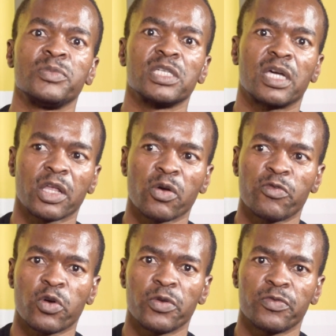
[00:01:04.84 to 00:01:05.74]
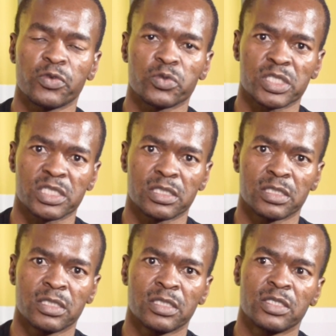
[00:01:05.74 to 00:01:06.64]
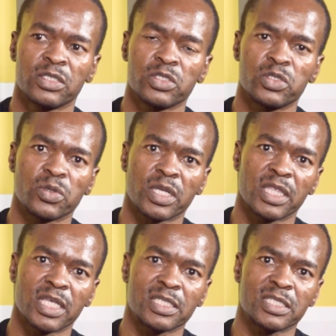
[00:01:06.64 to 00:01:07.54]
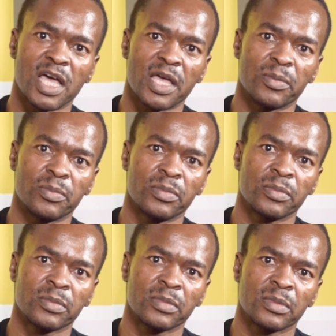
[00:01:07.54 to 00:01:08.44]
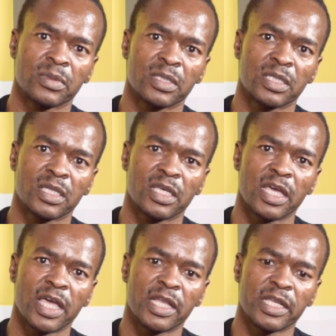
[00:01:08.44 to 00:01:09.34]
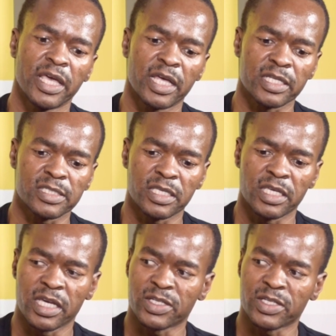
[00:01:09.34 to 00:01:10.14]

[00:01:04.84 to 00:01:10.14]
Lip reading: degree of confusion during that time. And Harry's here